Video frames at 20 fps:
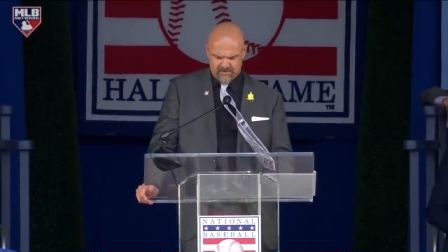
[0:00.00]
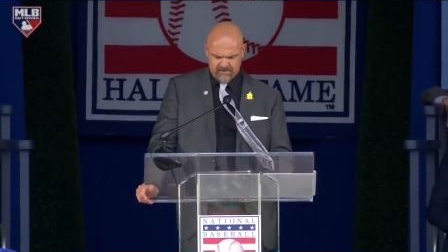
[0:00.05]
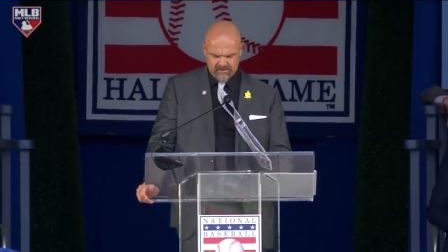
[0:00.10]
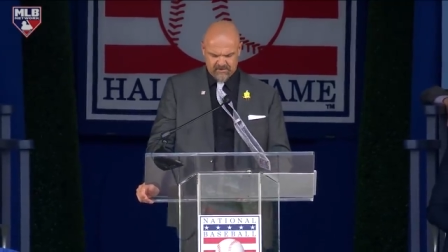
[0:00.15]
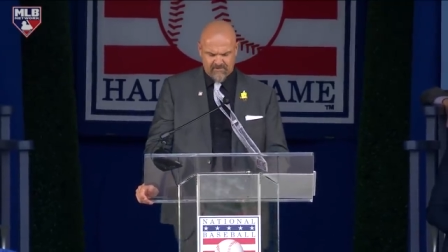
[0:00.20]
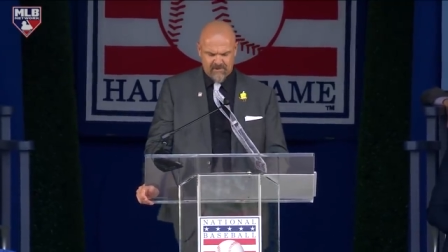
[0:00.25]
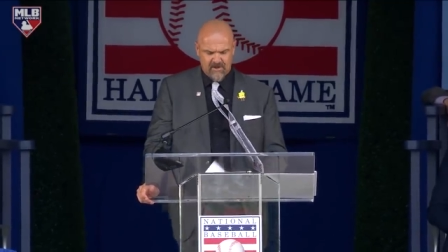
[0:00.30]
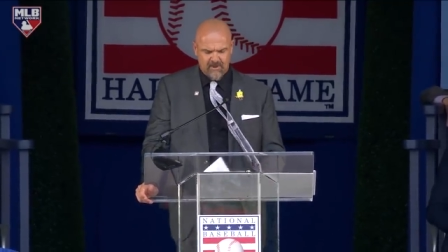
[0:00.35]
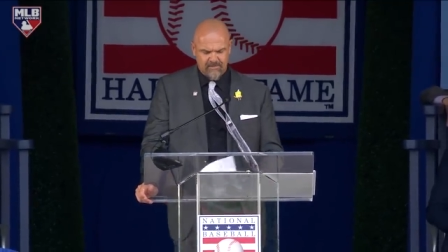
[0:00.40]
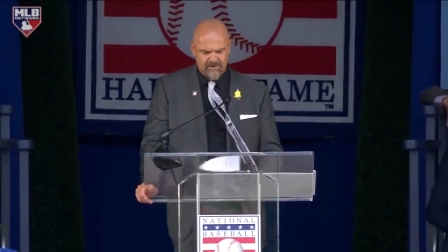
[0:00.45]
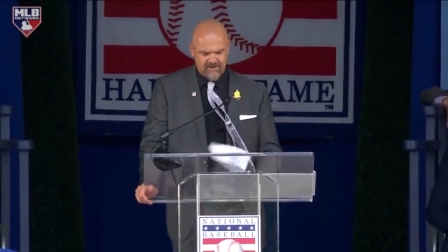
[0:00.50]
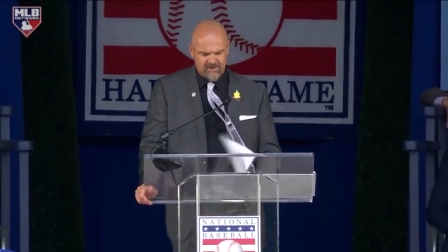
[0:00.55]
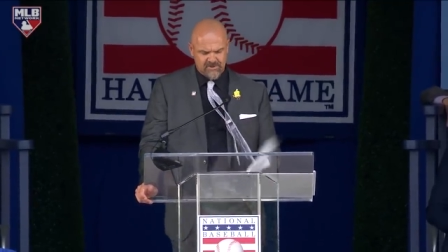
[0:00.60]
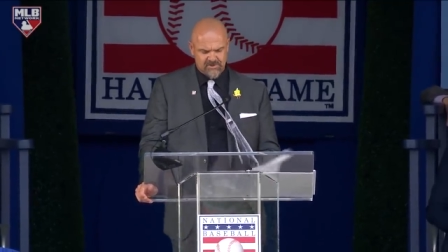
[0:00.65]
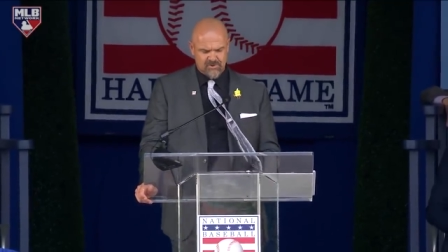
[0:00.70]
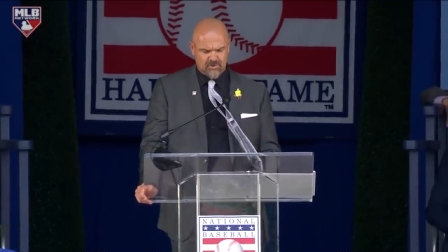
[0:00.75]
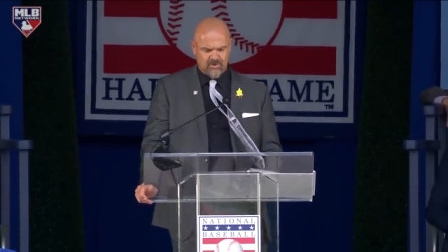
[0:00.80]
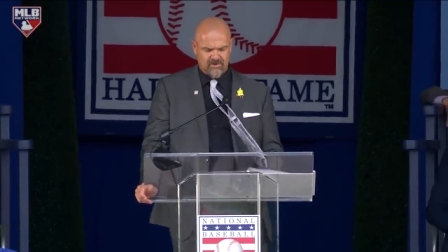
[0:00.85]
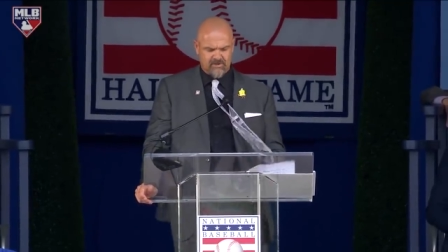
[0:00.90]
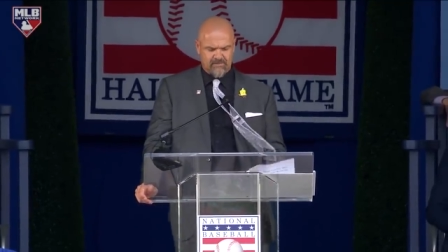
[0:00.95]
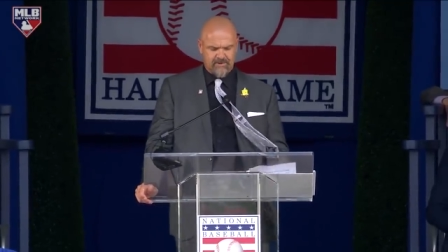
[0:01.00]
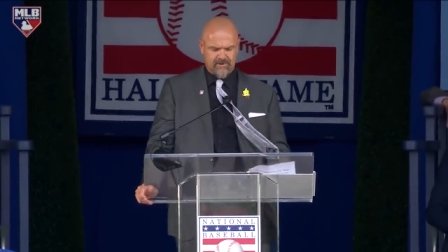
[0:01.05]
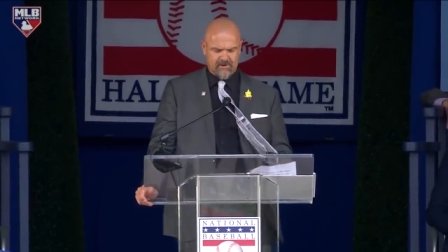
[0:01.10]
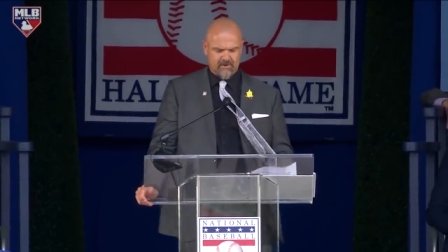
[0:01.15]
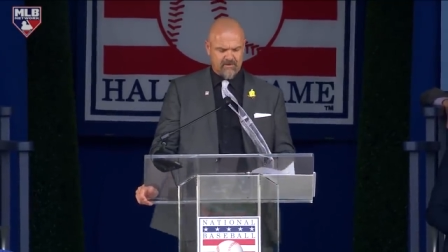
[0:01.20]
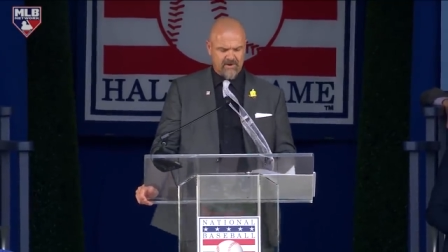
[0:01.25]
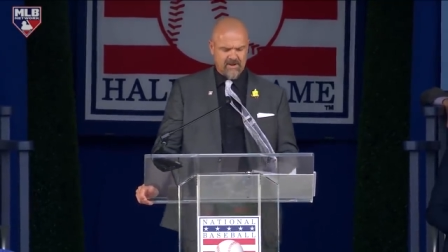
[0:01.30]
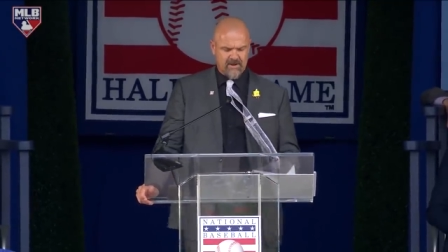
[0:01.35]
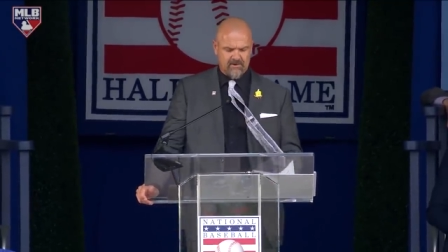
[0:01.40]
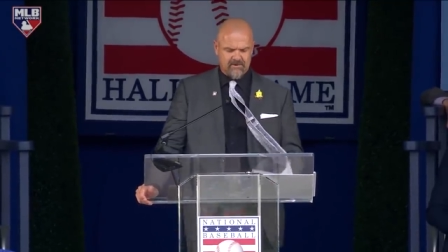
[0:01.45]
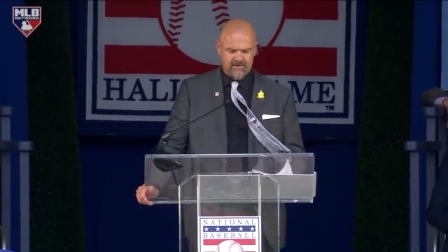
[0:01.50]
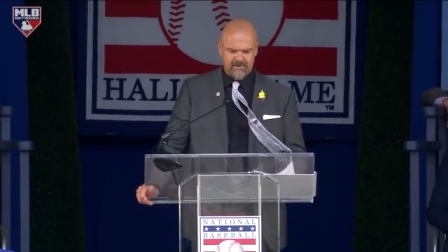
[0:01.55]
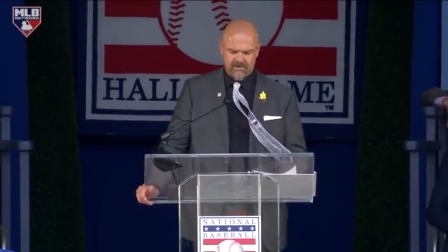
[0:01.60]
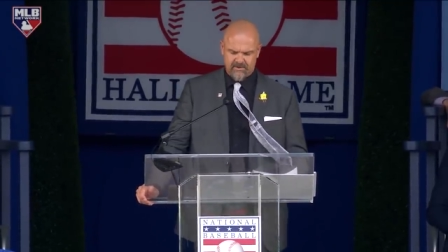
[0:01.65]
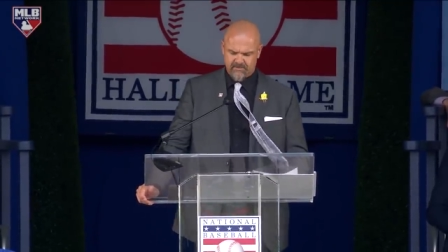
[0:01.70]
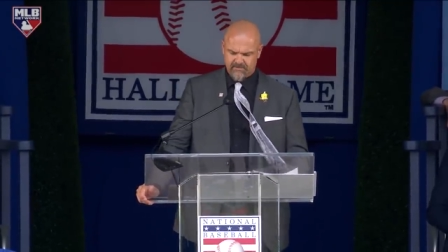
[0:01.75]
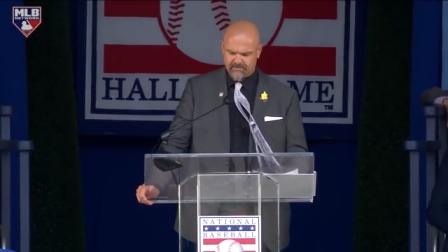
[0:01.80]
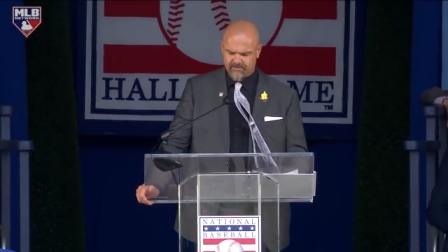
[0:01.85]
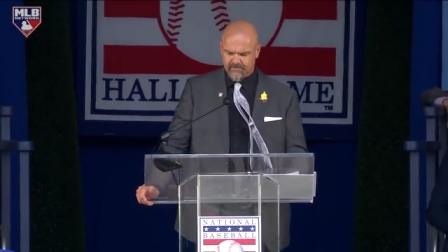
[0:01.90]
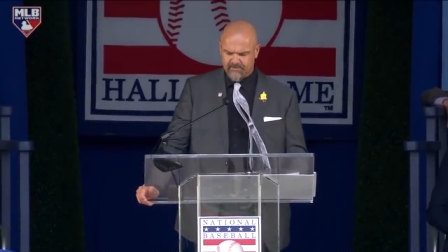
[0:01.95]
You've all been a joy to be around
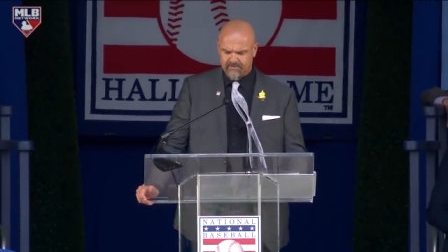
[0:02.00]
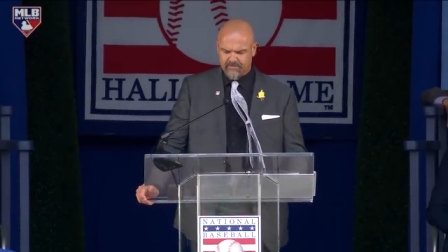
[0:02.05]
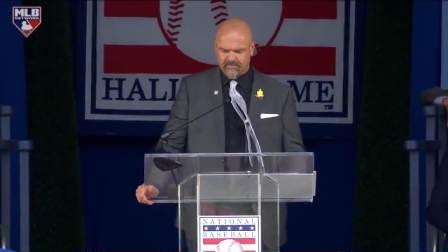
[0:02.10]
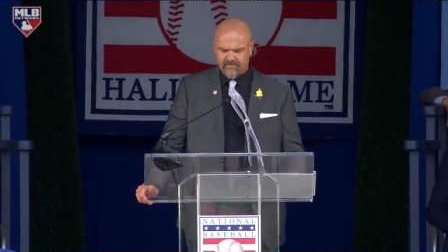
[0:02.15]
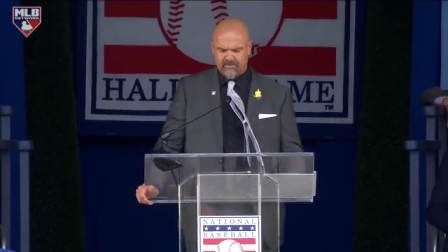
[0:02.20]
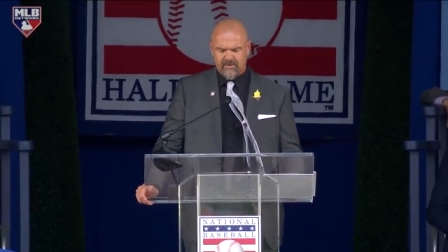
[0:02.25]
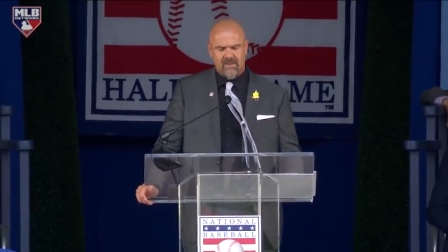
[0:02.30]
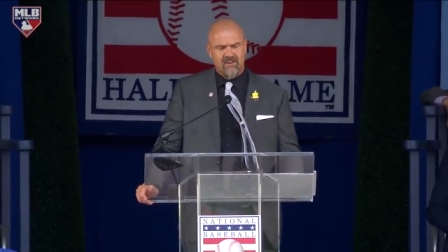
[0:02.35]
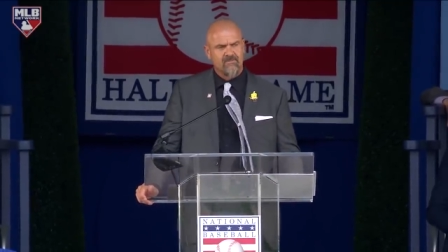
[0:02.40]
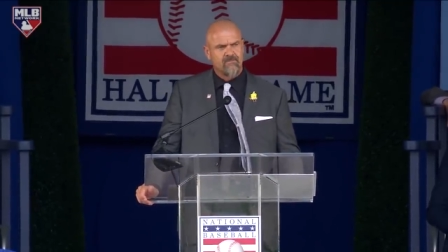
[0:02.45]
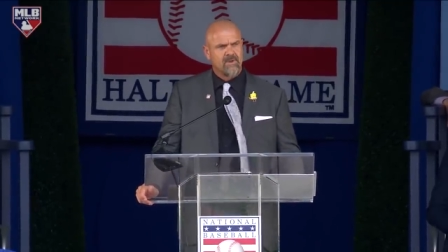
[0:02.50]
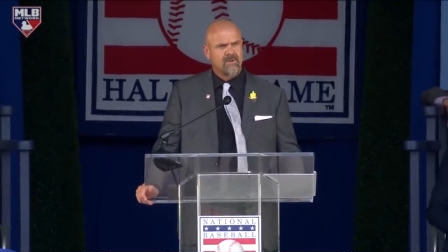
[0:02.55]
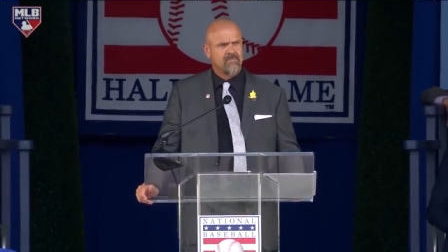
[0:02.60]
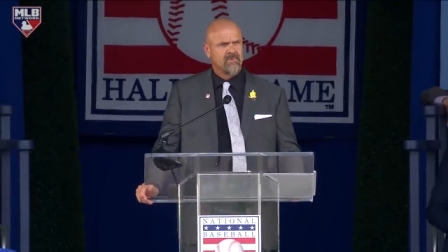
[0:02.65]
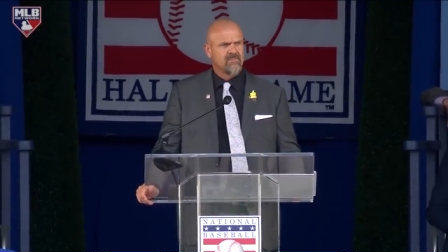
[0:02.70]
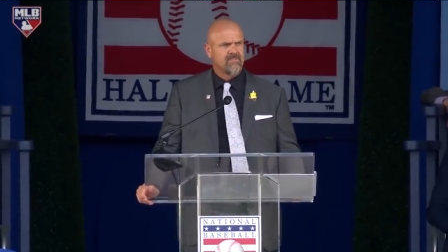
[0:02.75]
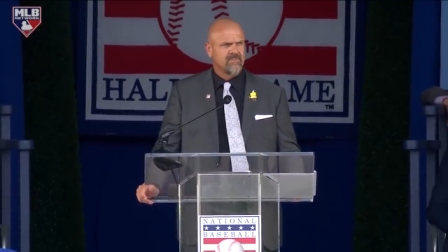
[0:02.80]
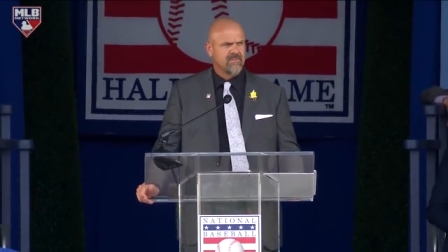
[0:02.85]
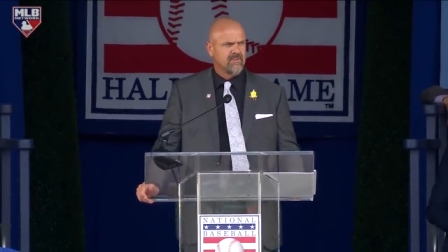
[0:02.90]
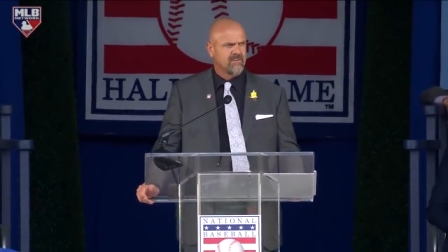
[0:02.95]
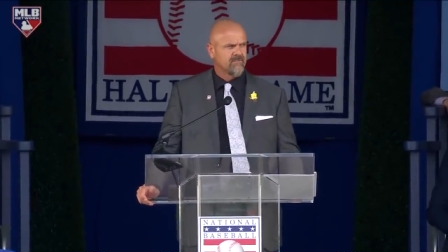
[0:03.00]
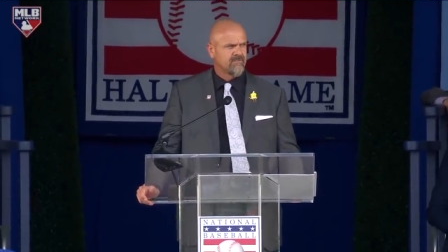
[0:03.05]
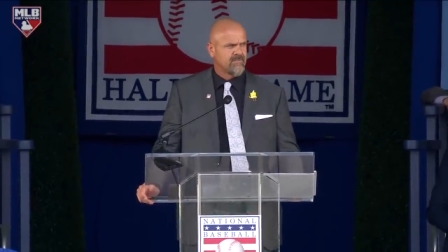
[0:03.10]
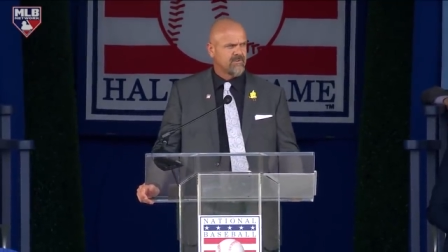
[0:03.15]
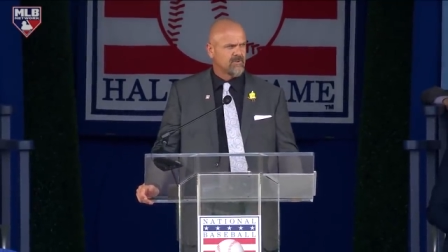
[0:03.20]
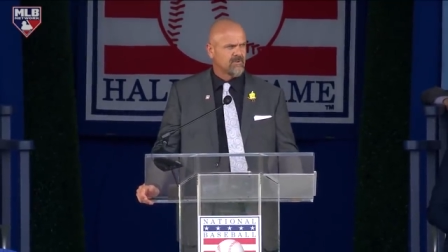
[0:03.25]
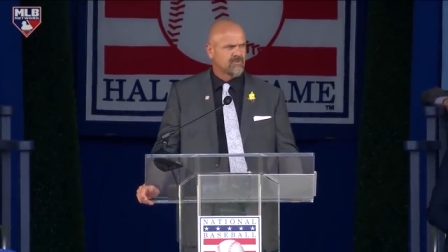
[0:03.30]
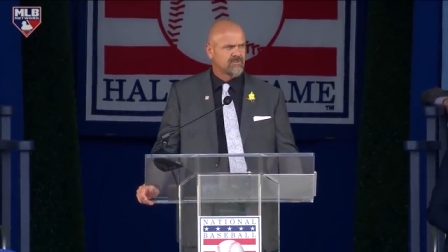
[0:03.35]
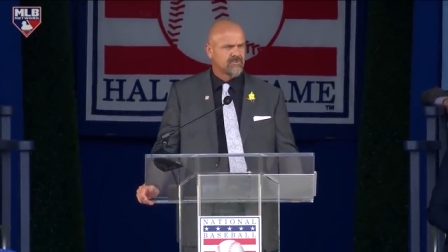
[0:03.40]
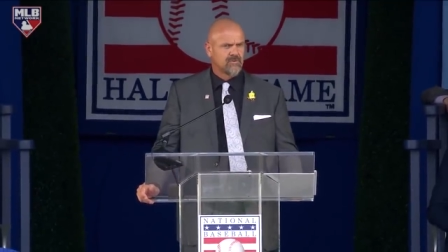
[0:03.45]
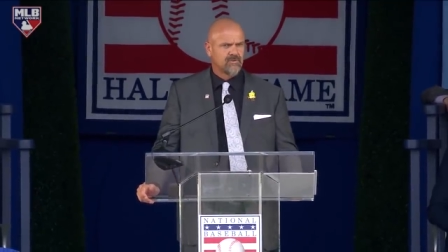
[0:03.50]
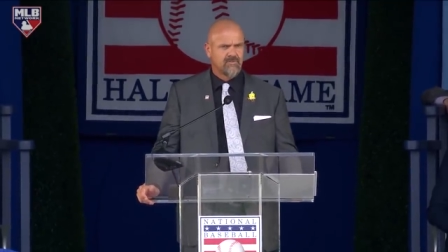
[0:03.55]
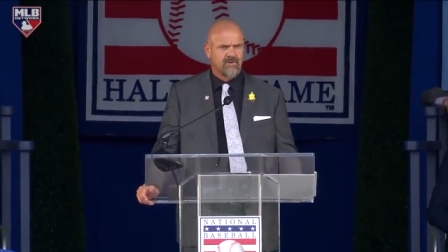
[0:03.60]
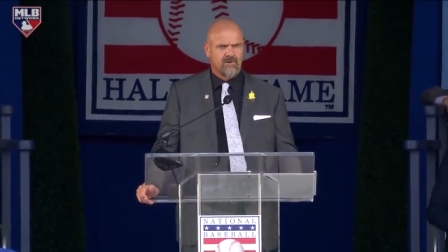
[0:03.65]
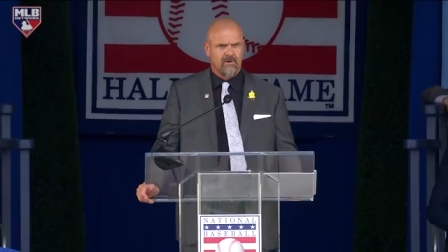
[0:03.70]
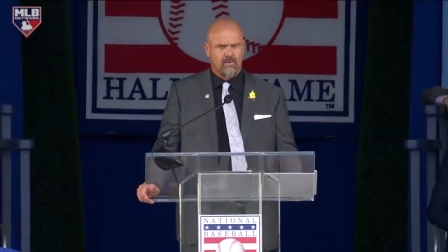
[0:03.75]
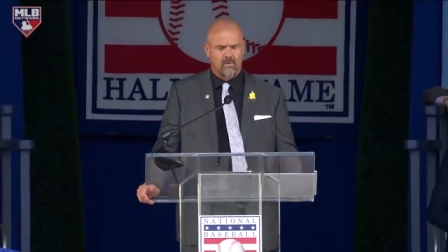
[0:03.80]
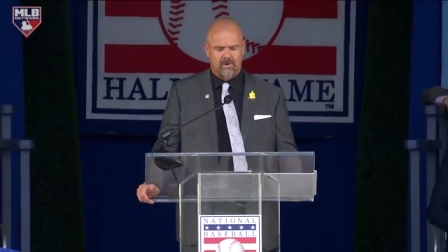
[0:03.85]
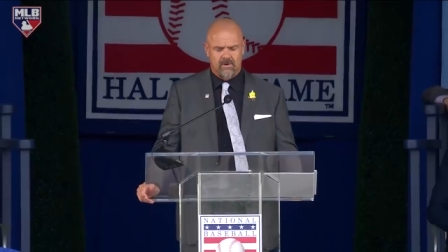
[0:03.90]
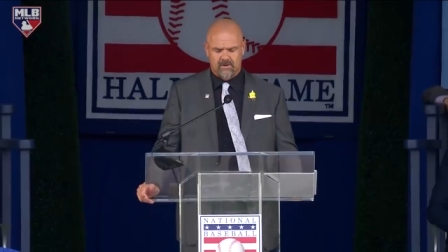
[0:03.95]
and have made me feel so
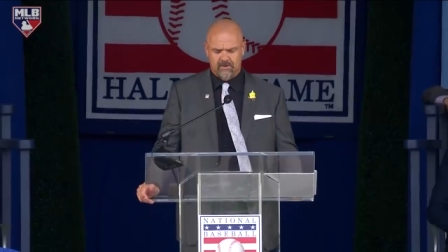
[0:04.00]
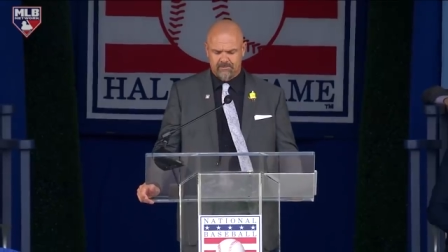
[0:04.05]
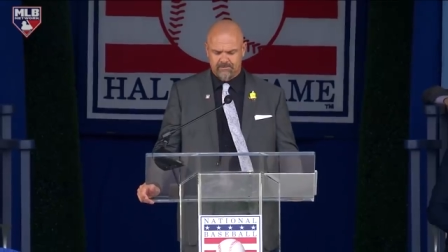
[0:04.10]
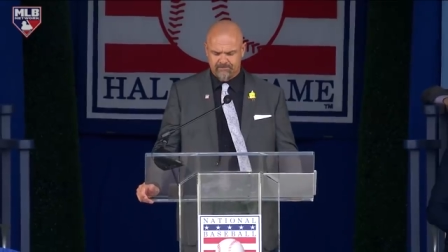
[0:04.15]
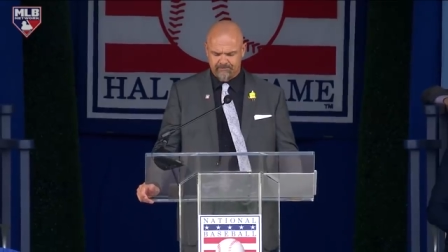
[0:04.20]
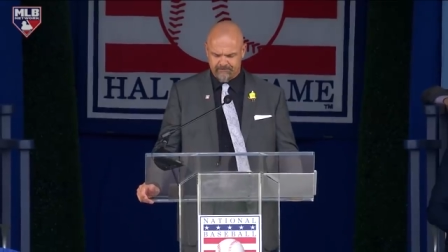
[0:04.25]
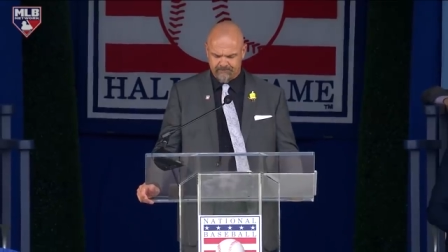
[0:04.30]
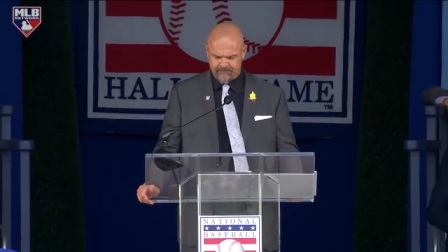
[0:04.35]
very welcome.